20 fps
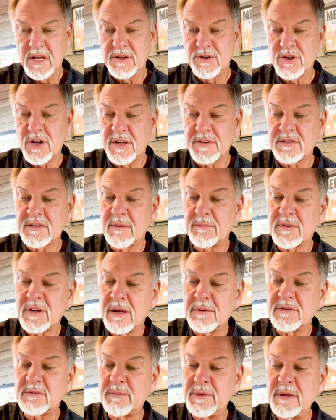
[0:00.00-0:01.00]
John,
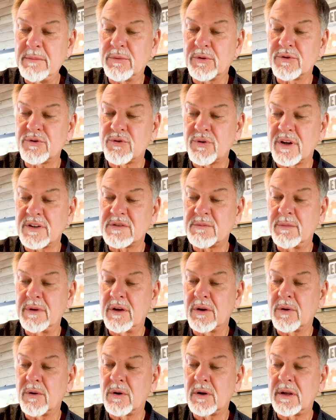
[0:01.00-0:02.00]
sometimes people trust
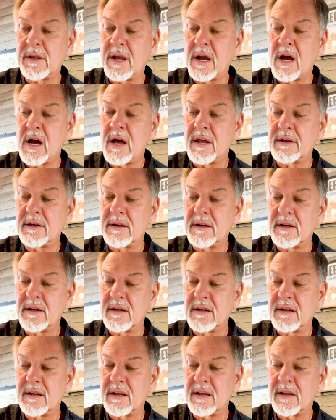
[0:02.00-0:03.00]
me early
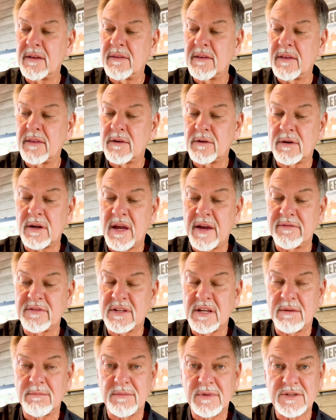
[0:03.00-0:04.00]
on and then their lives
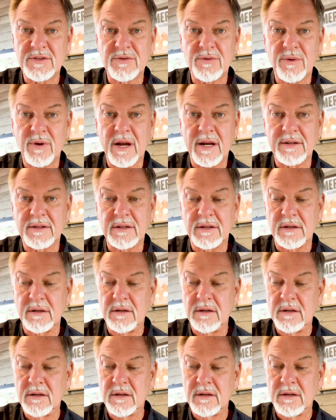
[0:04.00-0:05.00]
get misdirected.
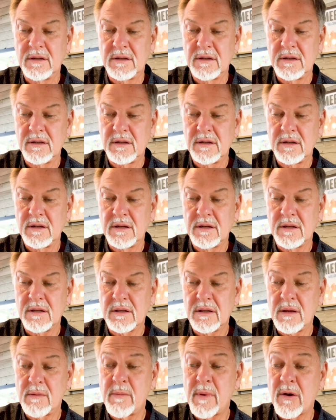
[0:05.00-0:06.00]

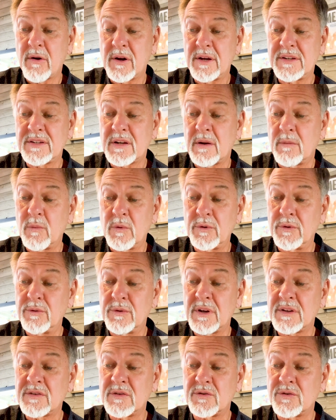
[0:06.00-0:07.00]
They marry someone who
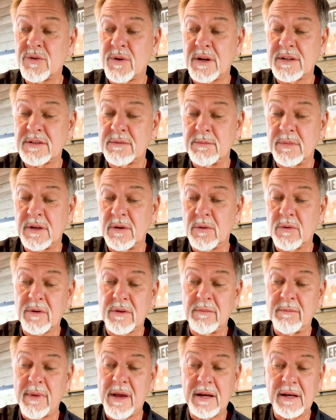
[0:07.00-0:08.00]
doesn't trust me, or
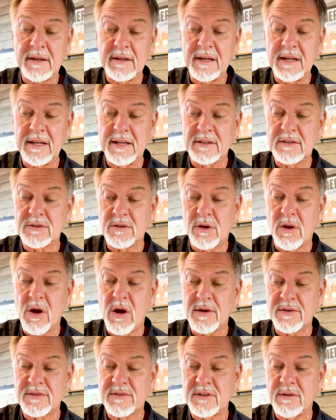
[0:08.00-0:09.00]
the melody gets
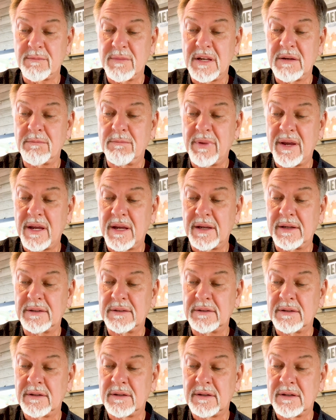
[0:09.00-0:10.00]
lost amid
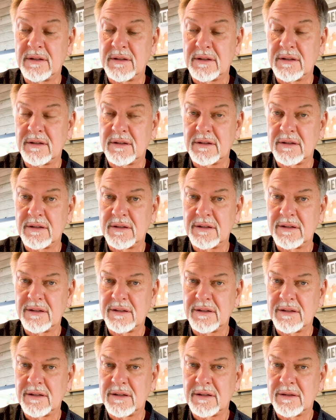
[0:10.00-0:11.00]
pain.
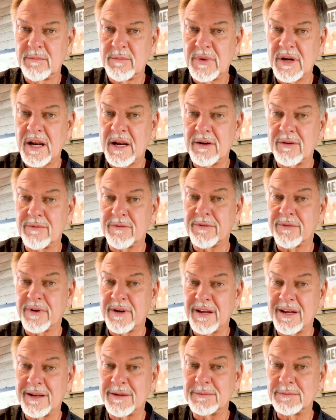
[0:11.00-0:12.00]
But I don't
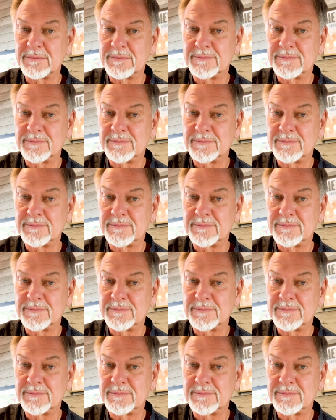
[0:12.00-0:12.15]
forget.